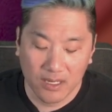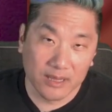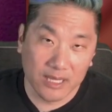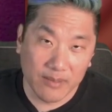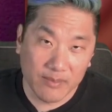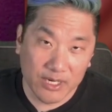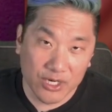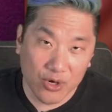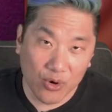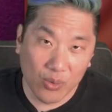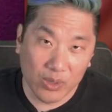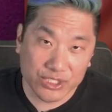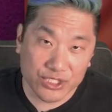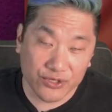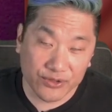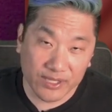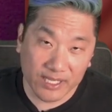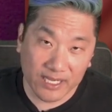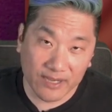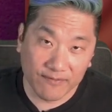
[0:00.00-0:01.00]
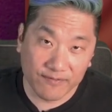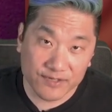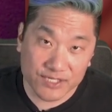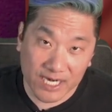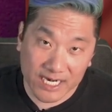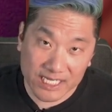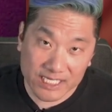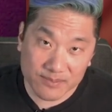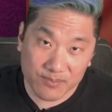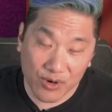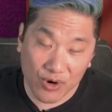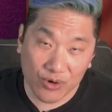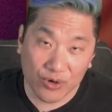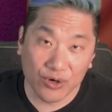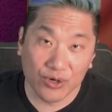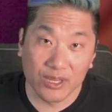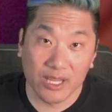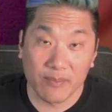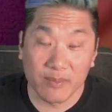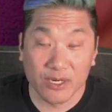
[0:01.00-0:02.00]
Let me know what you think of Chinese
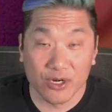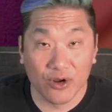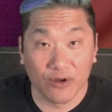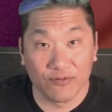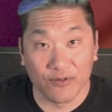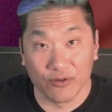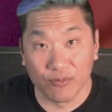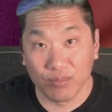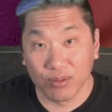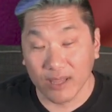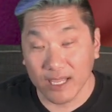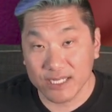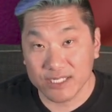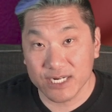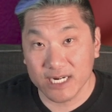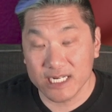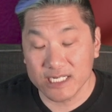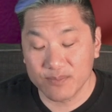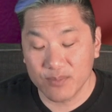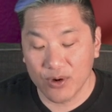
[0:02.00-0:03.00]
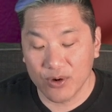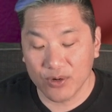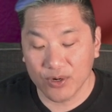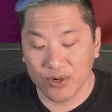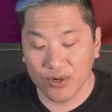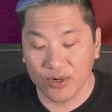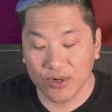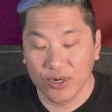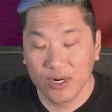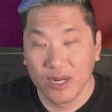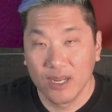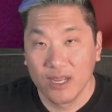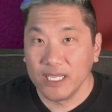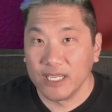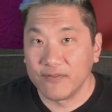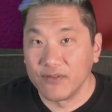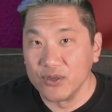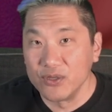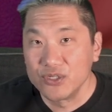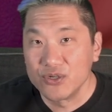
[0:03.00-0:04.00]
poker. Let me know if you play Chinese poker.
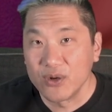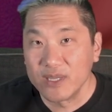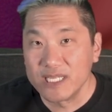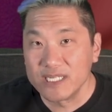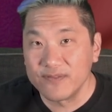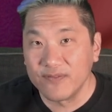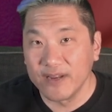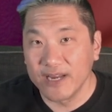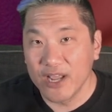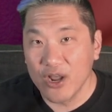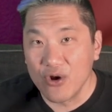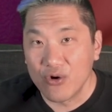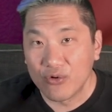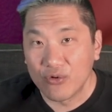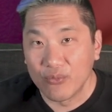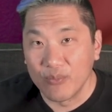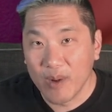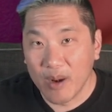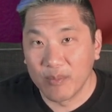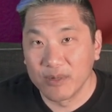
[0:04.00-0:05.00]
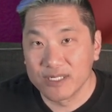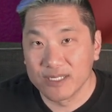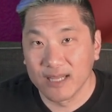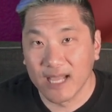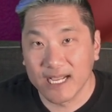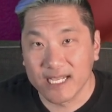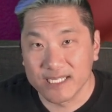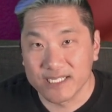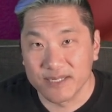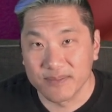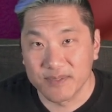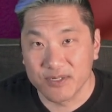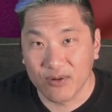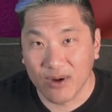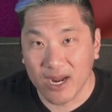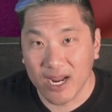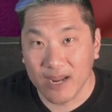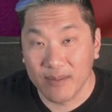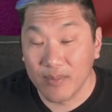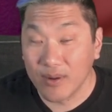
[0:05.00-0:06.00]
If you enjoyed this video, remember to like and
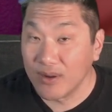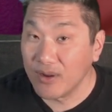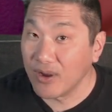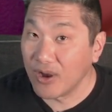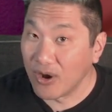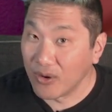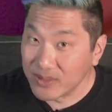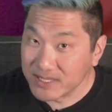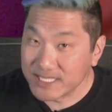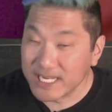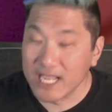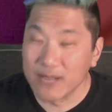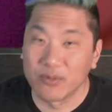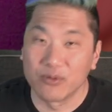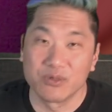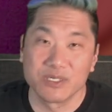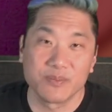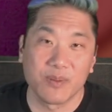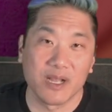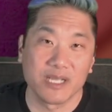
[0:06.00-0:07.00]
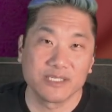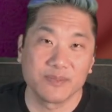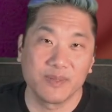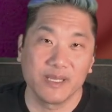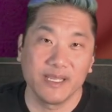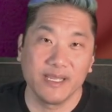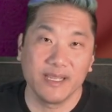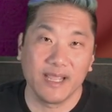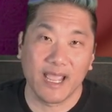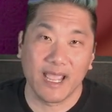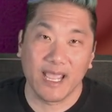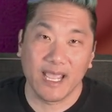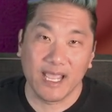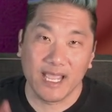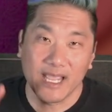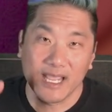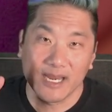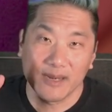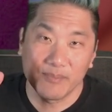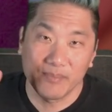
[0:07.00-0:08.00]
subscribe. Always gamble responsibly,
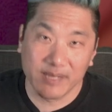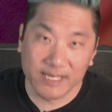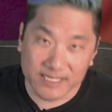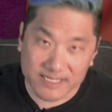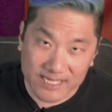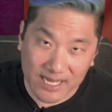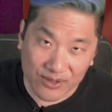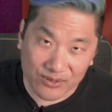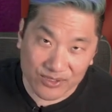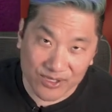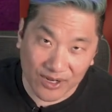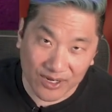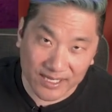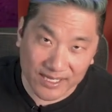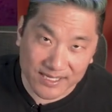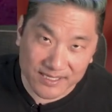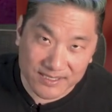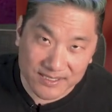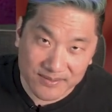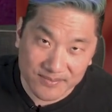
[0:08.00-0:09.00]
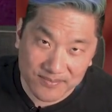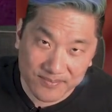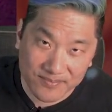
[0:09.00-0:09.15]
and peace out, donkeys.